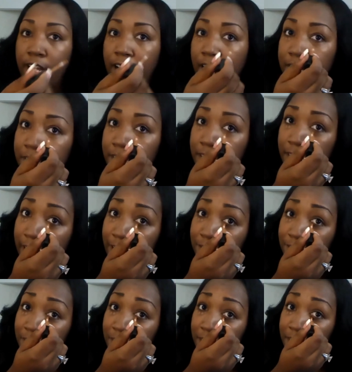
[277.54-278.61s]
I didn't
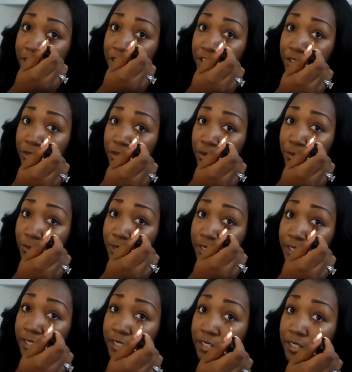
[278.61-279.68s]
have any issues with
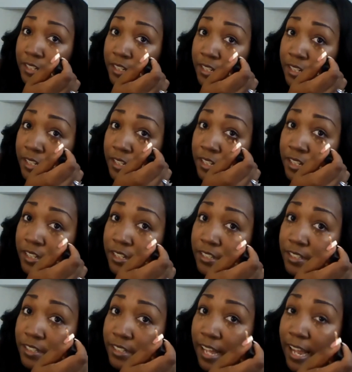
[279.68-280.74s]
it
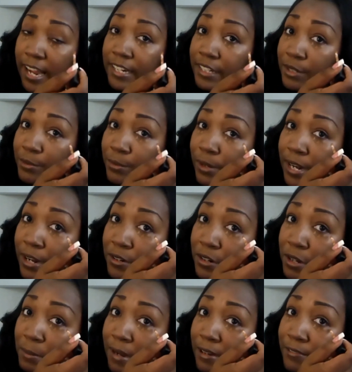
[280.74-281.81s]
sliding around
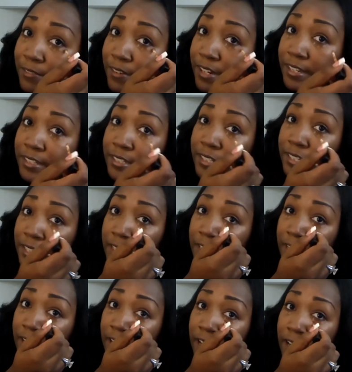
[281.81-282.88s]
on my face.
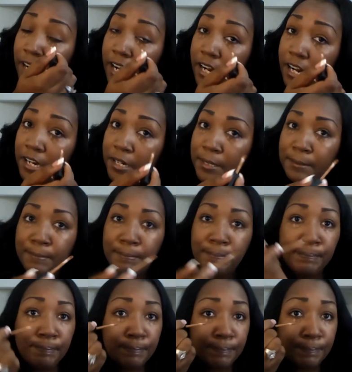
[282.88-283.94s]
Um,
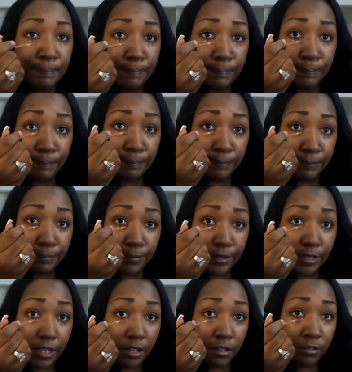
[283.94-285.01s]

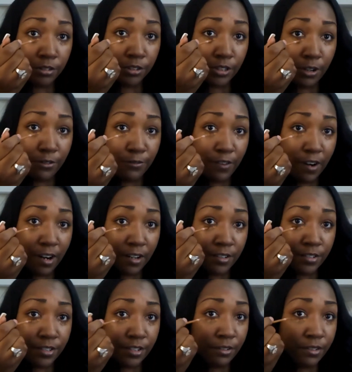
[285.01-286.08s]
so far
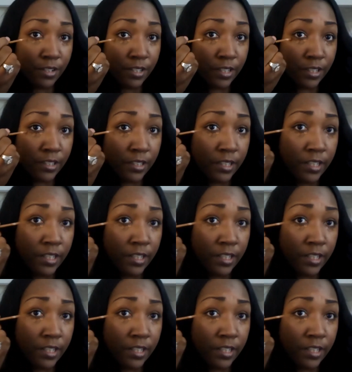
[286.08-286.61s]
so good.